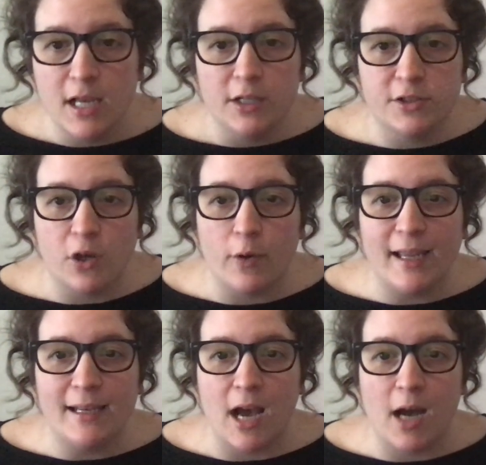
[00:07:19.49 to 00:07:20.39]
So
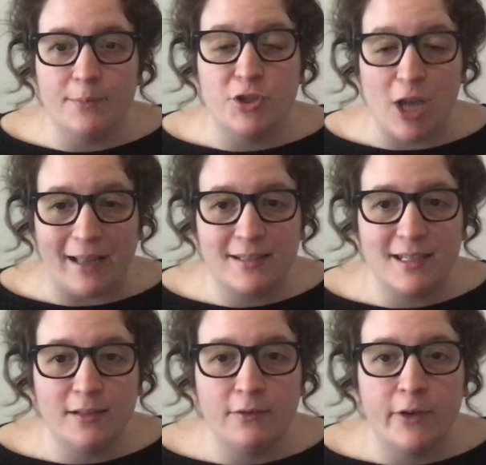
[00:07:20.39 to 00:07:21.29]
in
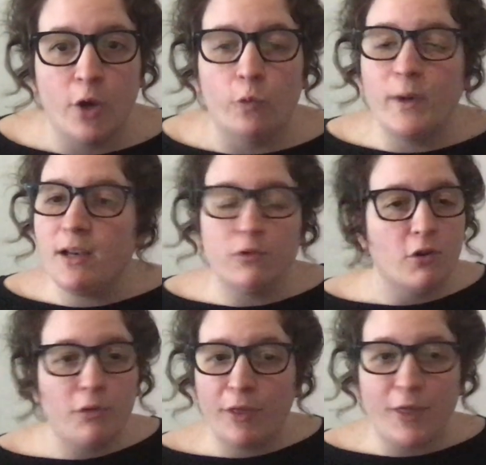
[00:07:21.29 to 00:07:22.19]
objective, we don't
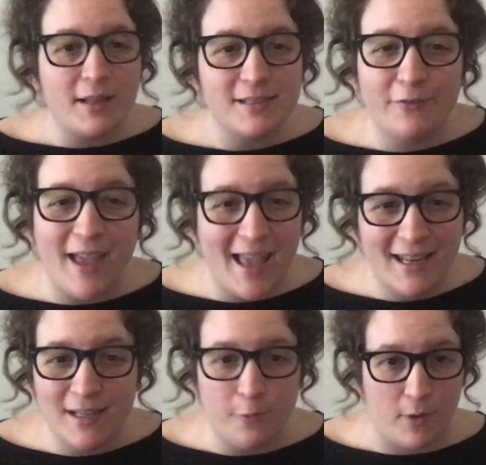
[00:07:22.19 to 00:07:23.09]
know the thoughts of
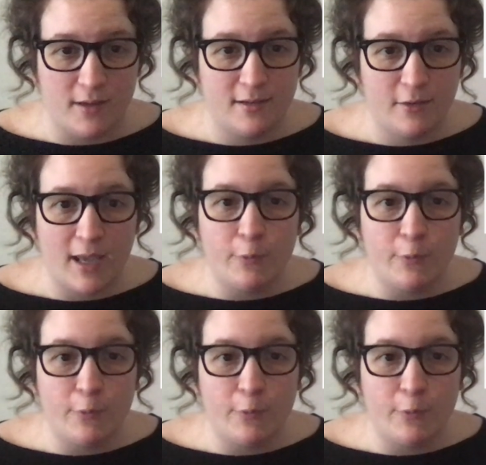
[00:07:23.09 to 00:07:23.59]
anyone, okay?